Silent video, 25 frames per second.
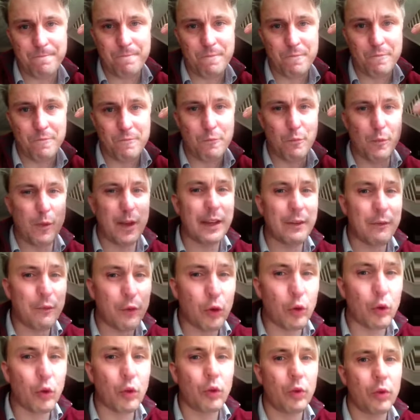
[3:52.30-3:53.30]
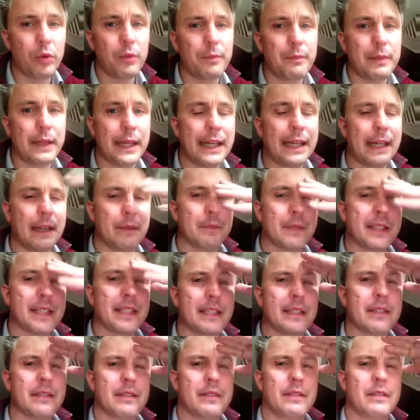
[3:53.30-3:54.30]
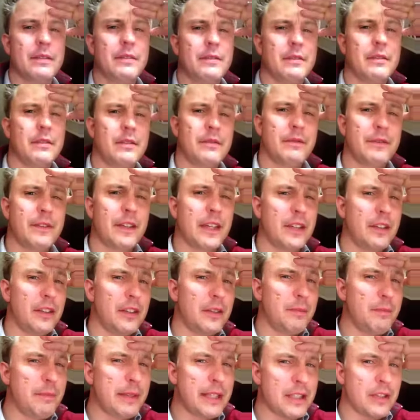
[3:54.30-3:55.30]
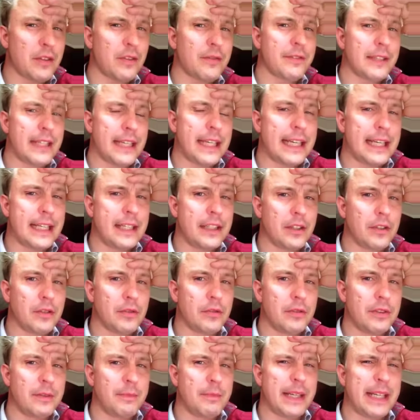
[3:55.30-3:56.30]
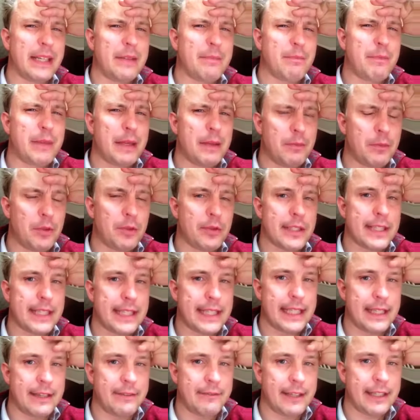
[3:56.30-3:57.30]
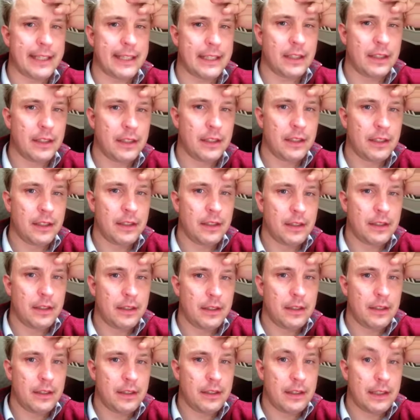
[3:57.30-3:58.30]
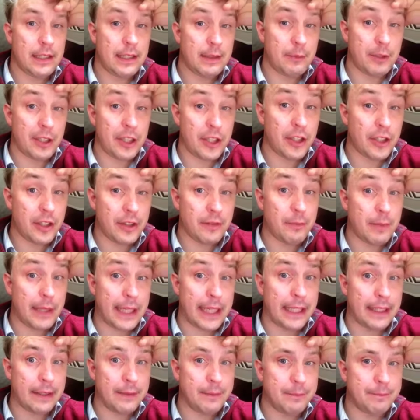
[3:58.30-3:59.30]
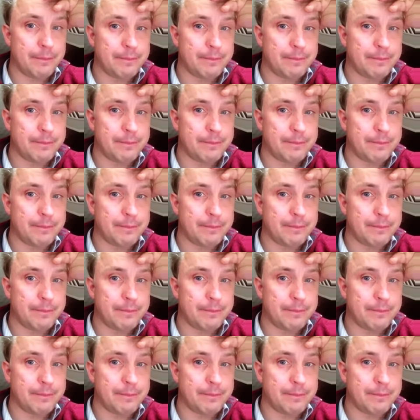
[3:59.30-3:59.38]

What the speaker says: we've all perhaps flown a bit off the handle and been a bit more sneering than we should have been,